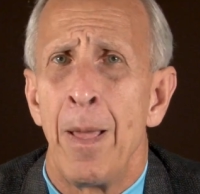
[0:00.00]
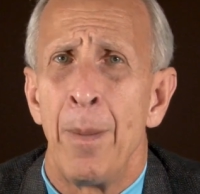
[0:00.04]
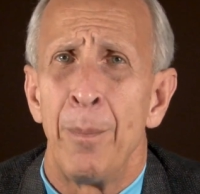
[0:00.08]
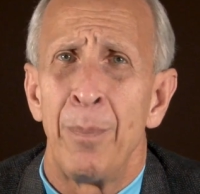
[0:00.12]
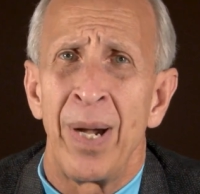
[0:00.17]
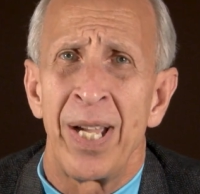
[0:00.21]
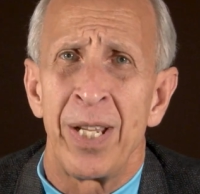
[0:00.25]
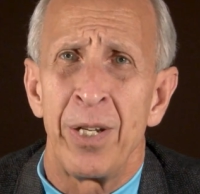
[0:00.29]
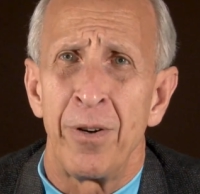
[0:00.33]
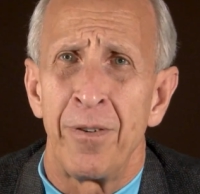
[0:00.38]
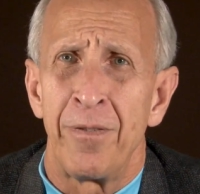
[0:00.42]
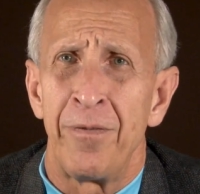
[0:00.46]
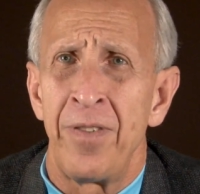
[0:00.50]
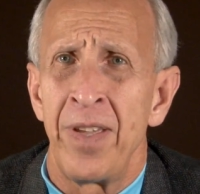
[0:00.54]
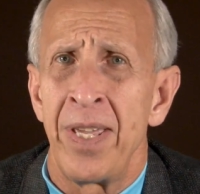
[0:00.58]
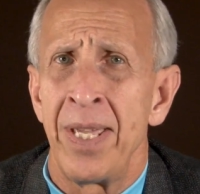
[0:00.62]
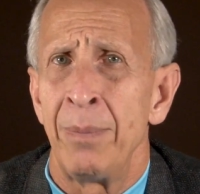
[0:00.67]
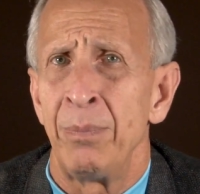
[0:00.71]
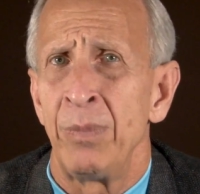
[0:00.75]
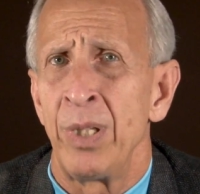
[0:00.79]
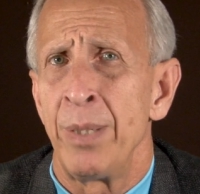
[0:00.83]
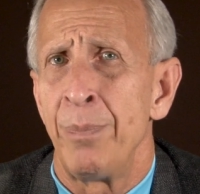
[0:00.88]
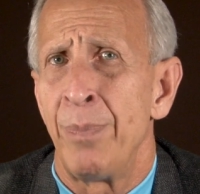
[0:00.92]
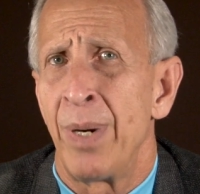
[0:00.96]
by your
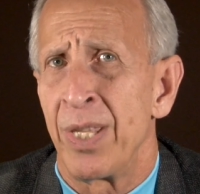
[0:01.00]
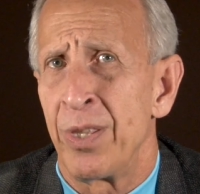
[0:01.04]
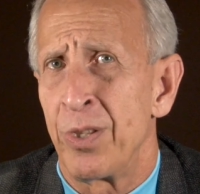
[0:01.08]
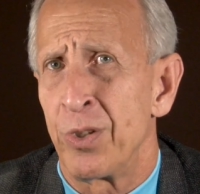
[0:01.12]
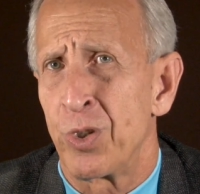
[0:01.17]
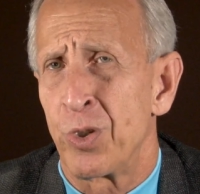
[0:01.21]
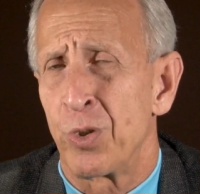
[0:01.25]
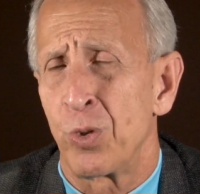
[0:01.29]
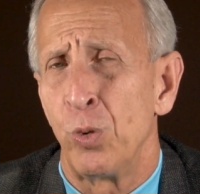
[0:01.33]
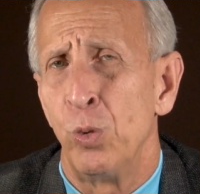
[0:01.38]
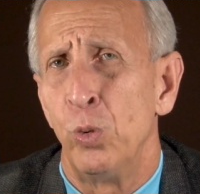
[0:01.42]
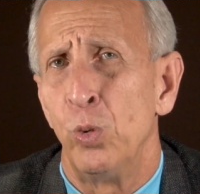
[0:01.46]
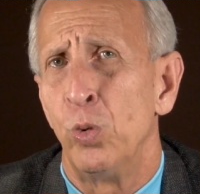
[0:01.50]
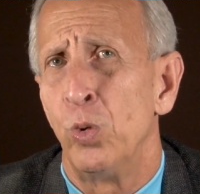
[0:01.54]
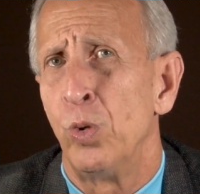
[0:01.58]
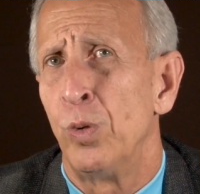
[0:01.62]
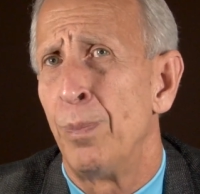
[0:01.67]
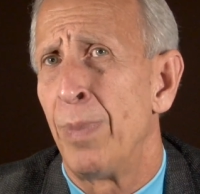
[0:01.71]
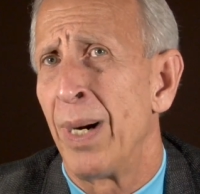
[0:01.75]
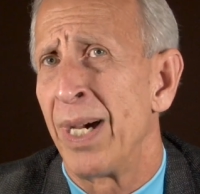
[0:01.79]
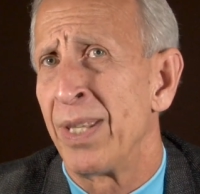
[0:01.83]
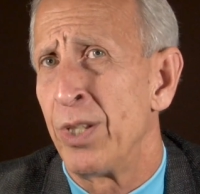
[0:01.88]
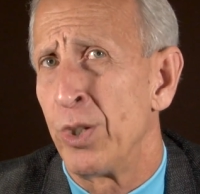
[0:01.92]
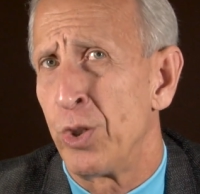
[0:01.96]
family, by the school,
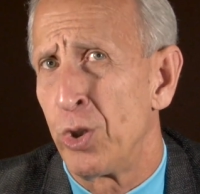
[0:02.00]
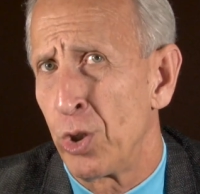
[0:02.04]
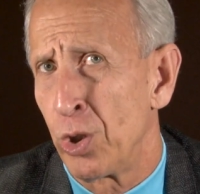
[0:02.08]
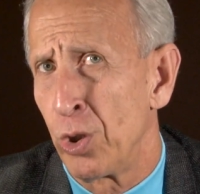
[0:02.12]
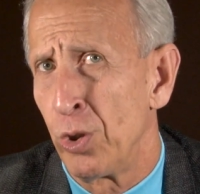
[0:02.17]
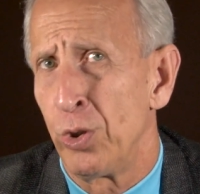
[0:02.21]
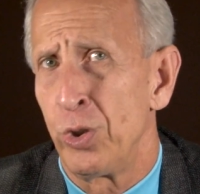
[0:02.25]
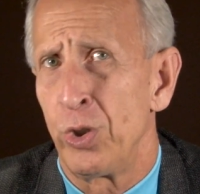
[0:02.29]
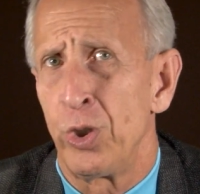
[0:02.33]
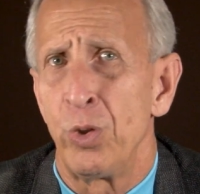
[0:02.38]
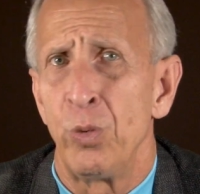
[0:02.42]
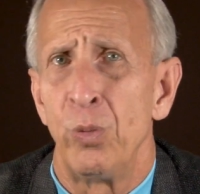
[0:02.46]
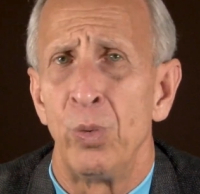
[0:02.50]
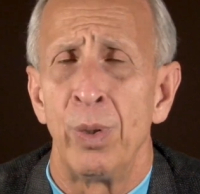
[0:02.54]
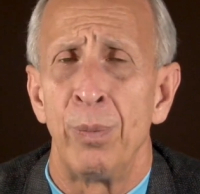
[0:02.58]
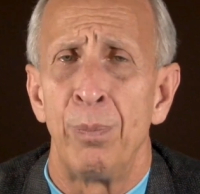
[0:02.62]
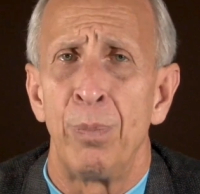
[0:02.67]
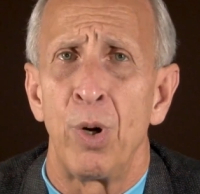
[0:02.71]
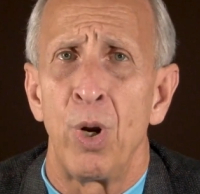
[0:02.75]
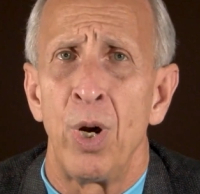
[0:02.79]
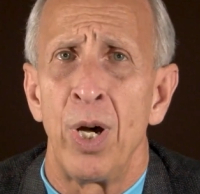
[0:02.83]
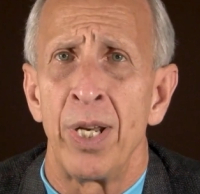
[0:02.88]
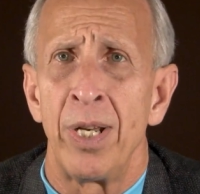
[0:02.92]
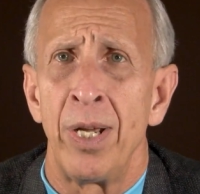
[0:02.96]
by the church you were
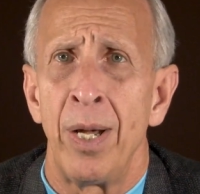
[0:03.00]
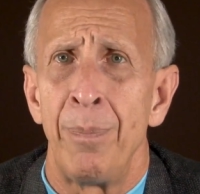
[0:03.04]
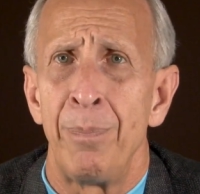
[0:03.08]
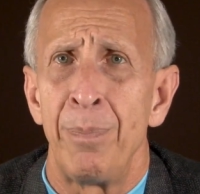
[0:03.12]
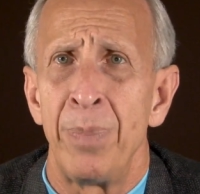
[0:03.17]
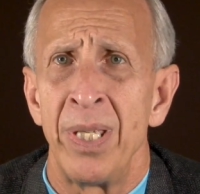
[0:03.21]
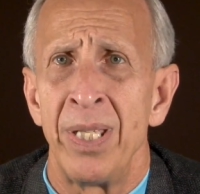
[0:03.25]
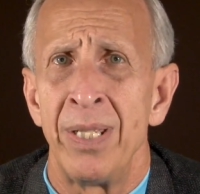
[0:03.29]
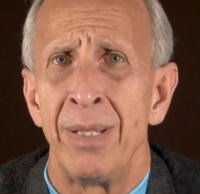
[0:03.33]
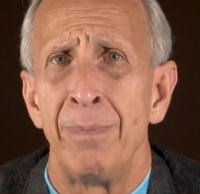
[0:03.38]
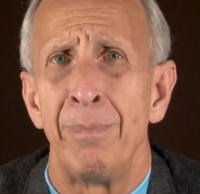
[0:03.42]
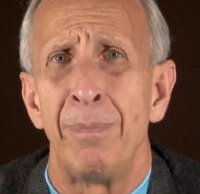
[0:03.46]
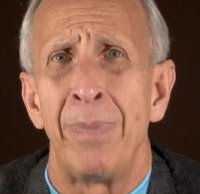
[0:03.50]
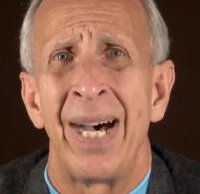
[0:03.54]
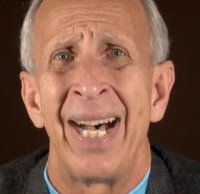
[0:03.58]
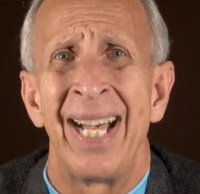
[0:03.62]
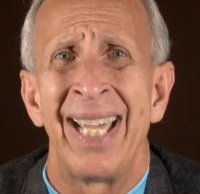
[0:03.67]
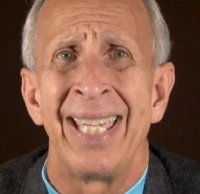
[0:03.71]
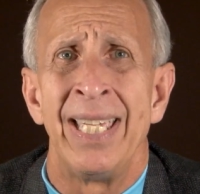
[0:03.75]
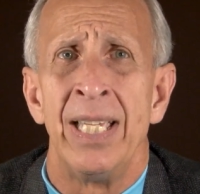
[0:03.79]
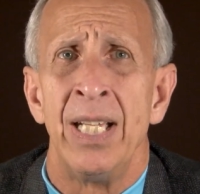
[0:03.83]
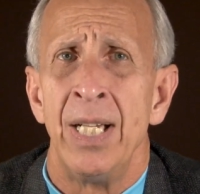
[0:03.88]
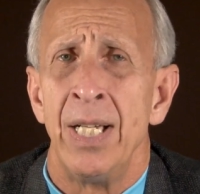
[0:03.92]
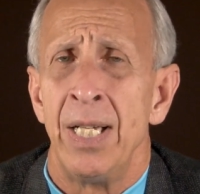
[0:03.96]
brought up in,
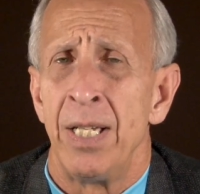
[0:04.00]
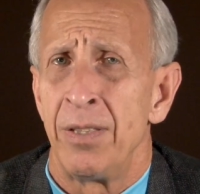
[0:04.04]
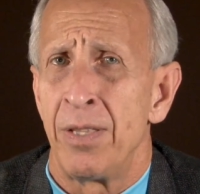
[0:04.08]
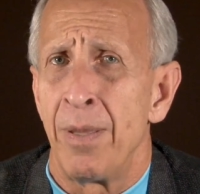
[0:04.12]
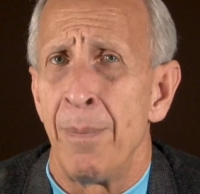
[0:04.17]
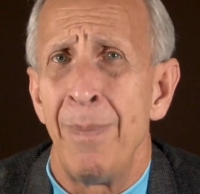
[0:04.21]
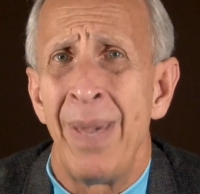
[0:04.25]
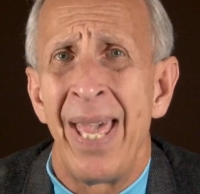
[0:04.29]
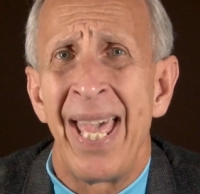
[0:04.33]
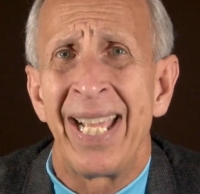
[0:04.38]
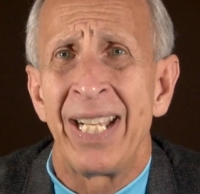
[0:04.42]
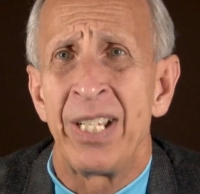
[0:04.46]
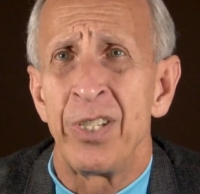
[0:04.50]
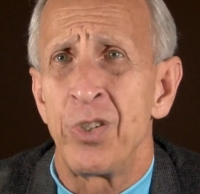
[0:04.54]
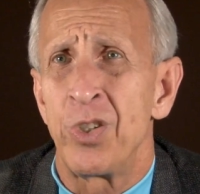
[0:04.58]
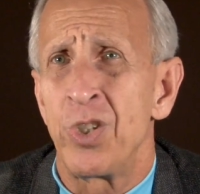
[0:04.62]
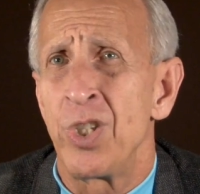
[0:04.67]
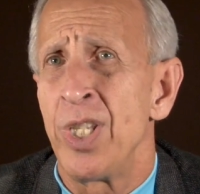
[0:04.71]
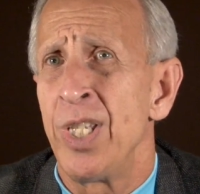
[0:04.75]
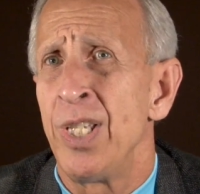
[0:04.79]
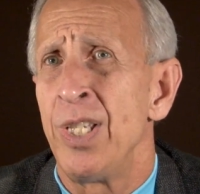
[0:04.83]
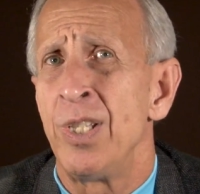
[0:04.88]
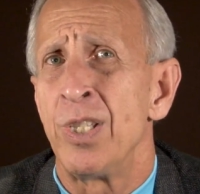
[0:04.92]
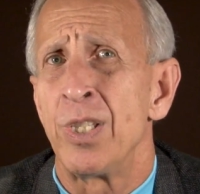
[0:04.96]
by the
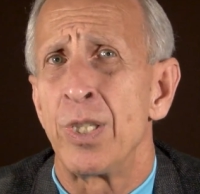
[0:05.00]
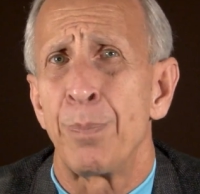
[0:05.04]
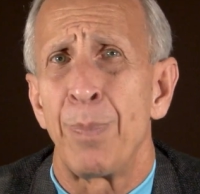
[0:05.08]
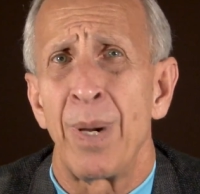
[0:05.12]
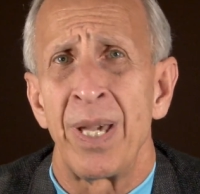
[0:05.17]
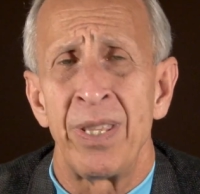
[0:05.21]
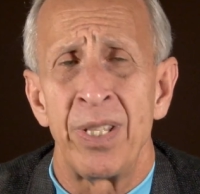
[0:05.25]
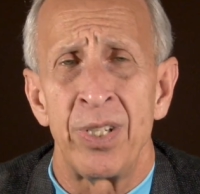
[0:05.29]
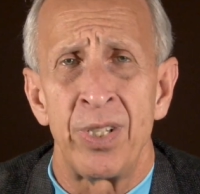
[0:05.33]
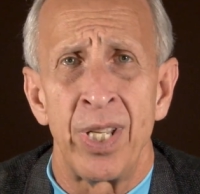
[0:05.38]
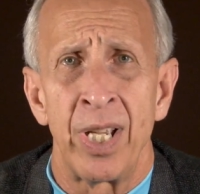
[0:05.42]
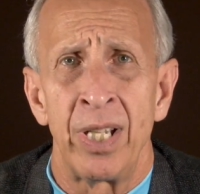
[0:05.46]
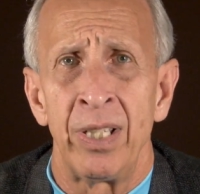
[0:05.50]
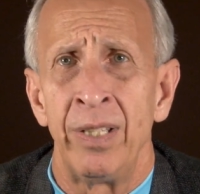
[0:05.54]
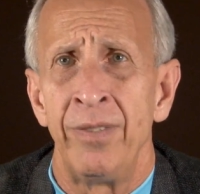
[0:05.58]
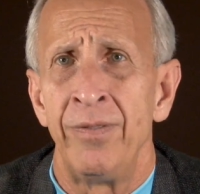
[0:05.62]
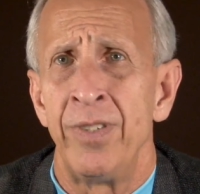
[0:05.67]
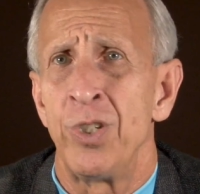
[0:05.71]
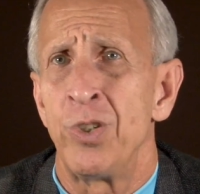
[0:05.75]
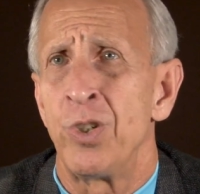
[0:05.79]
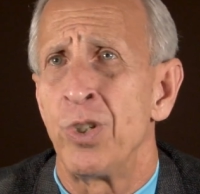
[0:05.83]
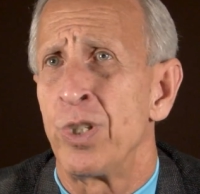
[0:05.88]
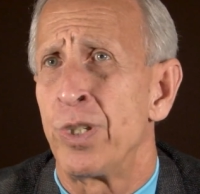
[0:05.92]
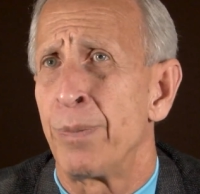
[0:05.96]
magazines, by the
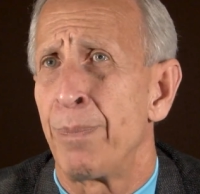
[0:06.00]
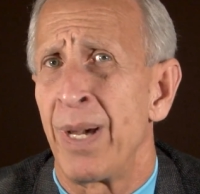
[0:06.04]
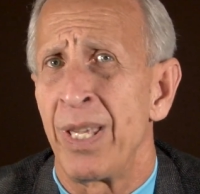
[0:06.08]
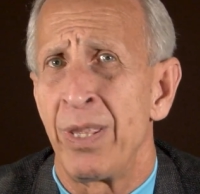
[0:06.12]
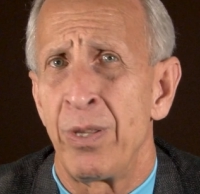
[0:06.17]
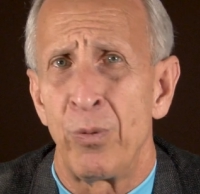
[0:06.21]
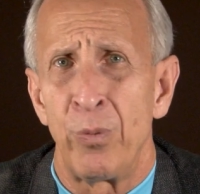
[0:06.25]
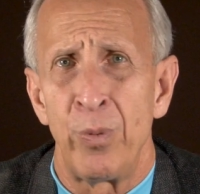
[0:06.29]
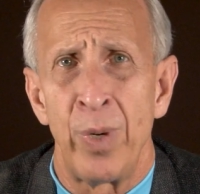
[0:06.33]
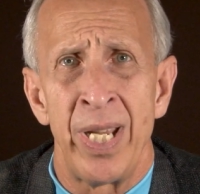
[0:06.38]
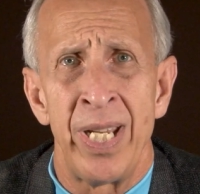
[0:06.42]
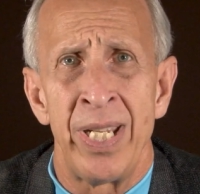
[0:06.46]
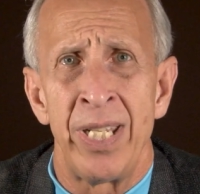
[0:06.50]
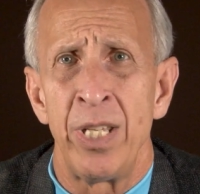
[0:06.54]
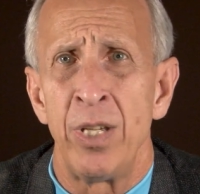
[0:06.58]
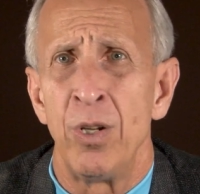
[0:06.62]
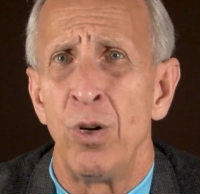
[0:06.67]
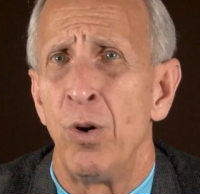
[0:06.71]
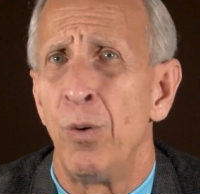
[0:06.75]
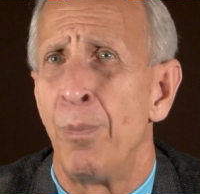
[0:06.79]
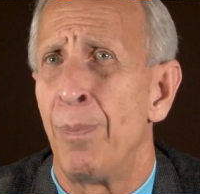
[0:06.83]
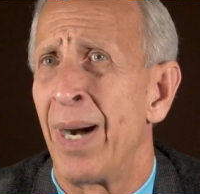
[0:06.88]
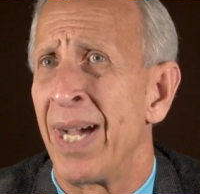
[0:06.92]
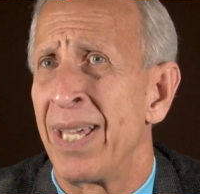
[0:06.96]
televisions, by the
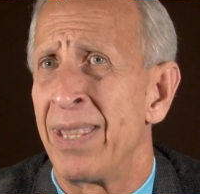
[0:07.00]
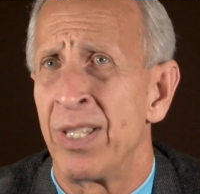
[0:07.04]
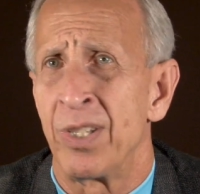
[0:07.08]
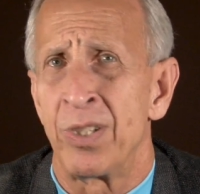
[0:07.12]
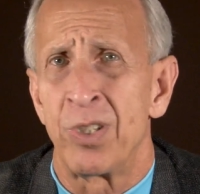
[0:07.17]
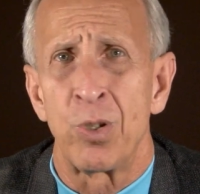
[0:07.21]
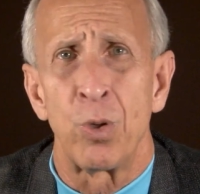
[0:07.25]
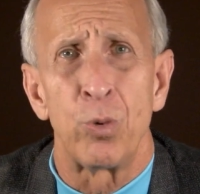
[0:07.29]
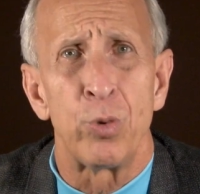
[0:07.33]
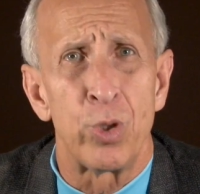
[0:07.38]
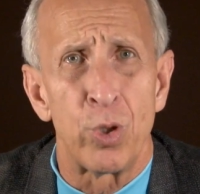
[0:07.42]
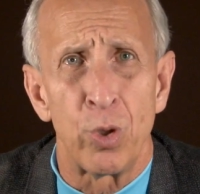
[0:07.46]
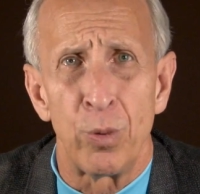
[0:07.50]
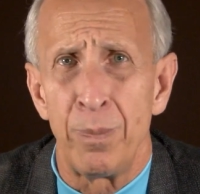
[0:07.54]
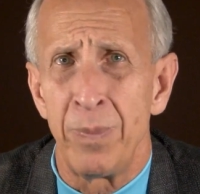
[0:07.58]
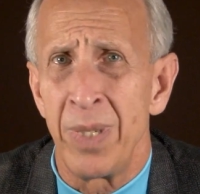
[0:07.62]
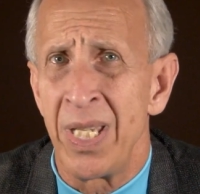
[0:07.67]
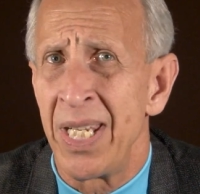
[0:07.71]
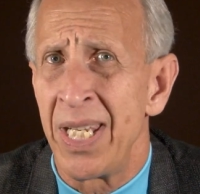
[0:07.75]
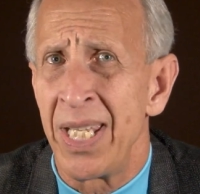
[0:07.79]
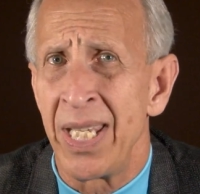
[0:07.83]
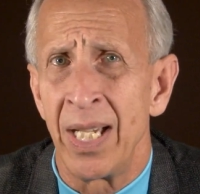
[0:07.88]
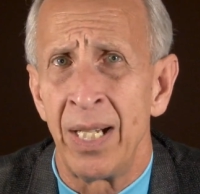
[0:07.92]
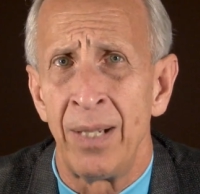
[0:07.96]
radio, by the social
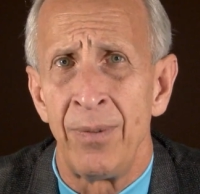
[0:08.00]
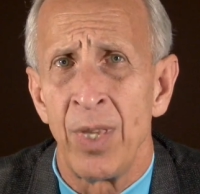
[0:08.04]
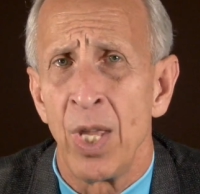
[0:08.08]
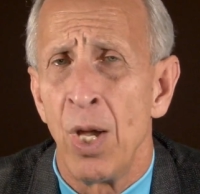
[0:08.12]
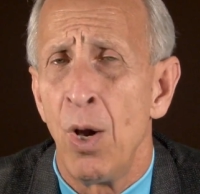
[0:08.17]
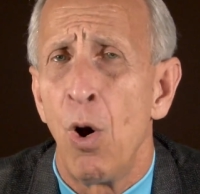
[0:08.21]
media.